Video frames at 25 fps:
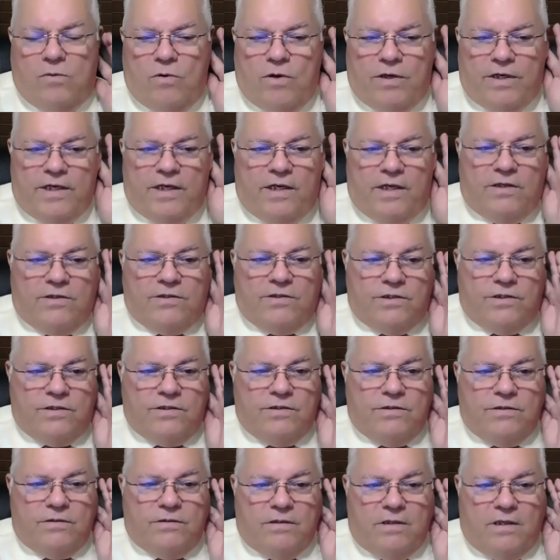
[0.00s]
What
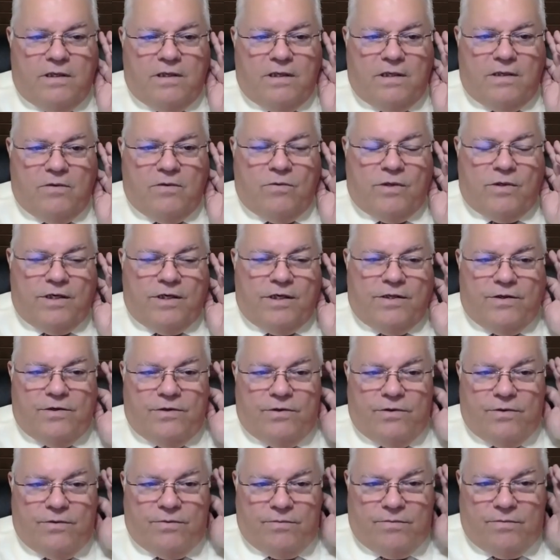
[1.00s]
else? Uh, what
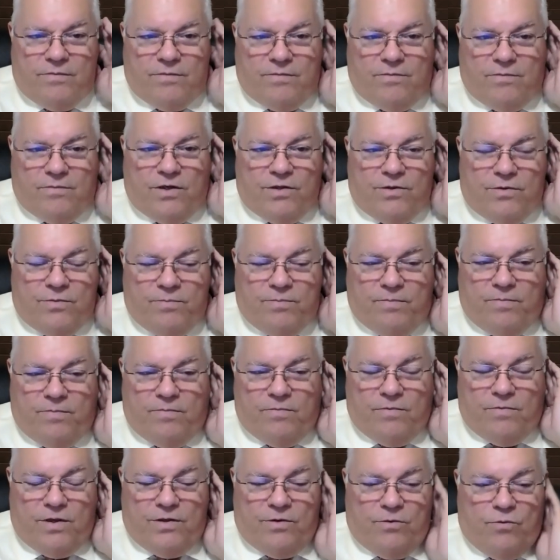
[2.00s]
other brother?
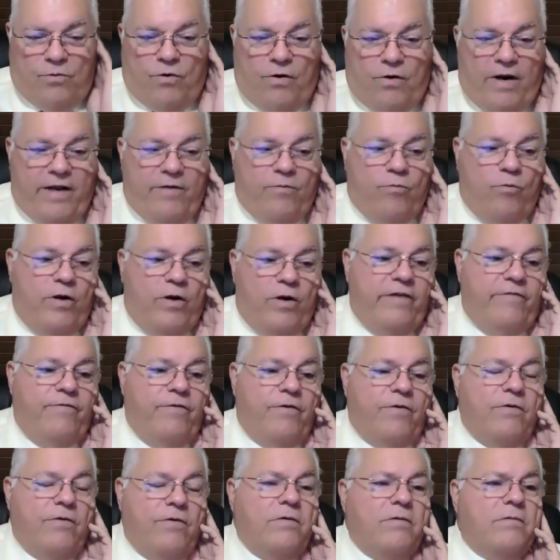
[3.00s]
Brother Ray
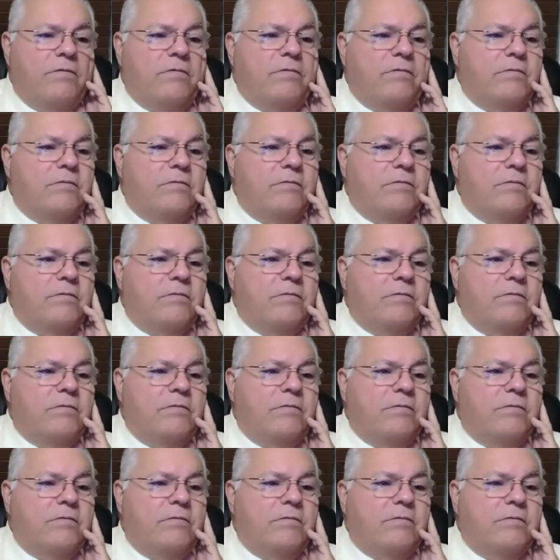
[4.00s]
Weaver